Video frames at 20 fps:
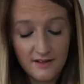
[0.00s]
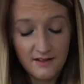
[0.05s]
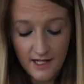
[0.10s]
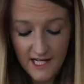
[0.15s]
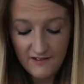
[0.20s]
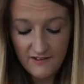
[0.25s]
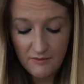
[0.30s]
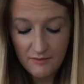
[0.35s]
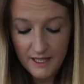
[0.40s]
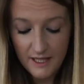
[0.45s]
I
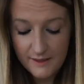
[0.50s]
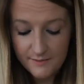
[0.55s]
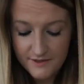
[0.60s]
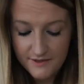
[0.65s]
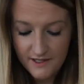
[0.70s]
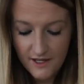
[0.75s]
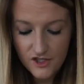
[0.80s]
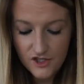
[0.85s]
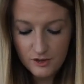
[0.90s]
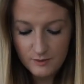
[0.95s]
have a big
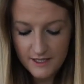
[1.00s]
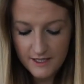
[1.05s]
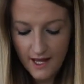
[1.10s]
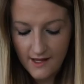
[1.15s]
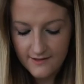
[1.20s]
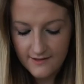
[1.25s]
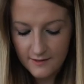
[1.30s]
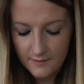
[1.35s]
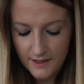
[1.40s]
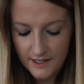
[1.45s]
obsession with
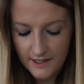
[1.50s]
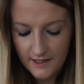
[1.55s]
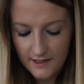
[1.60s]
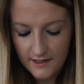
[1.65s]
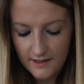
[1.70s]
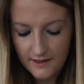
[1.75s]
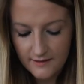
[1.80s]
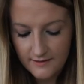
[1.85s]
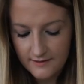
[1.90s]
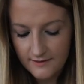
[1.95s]
Asda
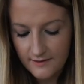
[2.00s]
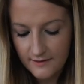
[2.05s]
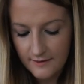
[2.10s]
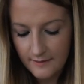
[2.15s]
bikinis.